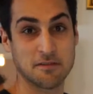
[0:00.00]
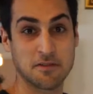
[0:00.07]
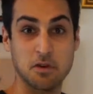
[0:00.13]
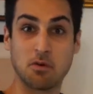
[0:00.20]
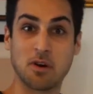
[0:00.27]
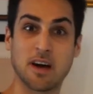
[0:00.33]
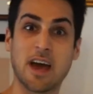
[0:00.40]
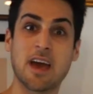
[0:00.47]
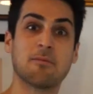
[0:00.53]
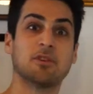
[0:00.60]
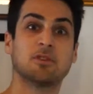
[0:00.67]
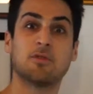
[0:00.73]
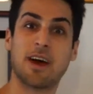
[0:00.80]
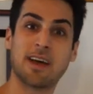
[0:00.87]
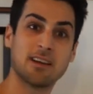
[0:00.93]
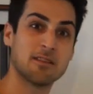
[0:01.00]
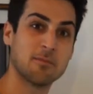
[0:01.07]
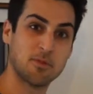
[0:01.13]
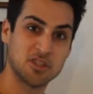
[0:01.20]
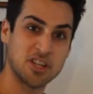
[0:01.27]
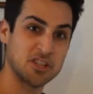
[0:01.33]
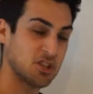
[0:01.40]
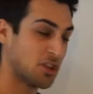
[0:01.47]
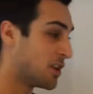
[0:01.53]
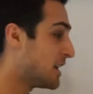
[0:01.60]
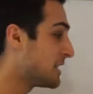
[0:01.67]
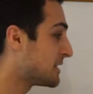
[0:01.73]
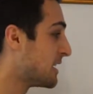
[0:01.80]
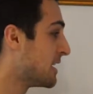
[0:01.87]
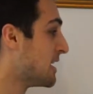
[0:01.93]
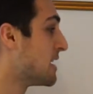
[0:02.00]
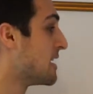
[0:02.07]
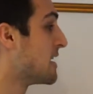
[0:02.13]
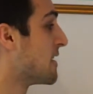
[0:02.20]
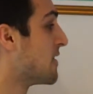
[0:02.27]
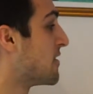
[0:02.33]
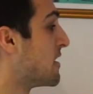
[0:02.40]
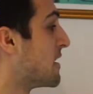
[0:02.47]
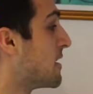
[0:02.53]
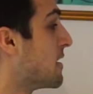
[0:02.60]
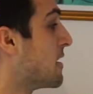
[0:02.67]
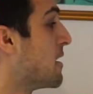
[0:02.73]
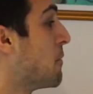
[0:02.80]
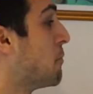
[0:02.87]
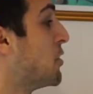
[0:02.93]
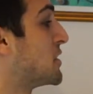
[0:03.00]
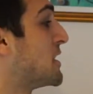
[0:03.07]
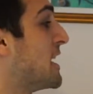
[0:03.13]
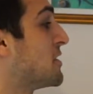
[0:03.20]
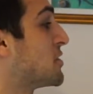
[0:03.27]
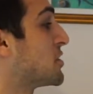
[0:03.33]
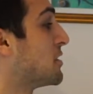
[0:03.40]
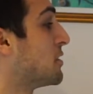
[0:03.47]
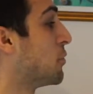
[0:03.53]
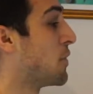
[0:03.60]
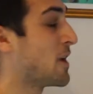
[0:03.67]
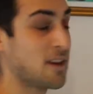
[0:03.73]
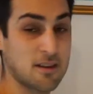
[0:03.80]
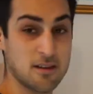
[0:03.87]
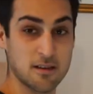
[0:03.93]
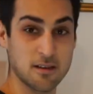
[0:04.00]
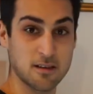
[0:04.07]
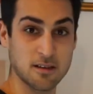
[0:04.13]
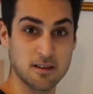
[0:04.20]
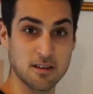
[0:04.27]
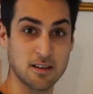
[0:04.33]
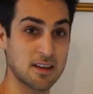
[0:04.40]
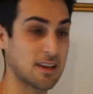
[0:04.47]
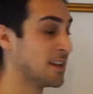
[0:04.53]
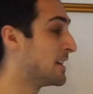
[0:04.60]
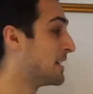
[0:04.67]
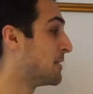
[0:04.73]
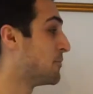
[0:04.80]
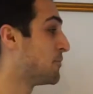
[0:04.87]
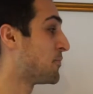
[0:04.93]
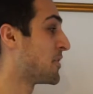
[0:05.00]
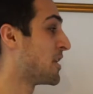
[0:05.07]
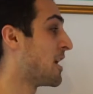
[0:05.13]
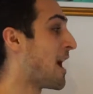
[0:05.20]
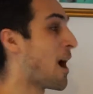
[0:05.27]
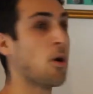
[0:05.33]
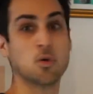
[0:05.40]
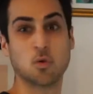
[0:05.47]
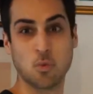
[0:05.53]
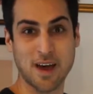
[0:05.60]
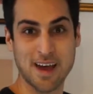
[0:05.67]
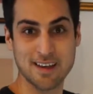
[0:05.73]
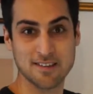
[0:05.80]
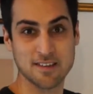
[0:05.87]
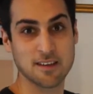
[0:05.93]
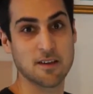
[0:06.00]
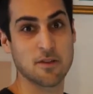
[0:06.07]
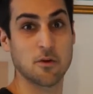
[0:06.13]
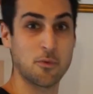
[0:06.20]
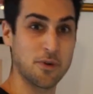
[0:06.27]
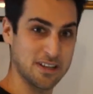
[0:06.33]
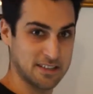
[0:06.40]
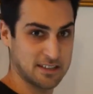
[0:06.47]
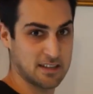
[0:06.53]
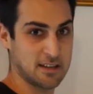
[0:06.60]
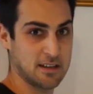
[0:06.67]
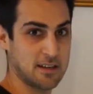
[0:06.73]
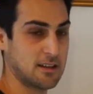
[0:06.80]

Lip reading: If you are able to handle the potential loss, the potential win outweighs the risk.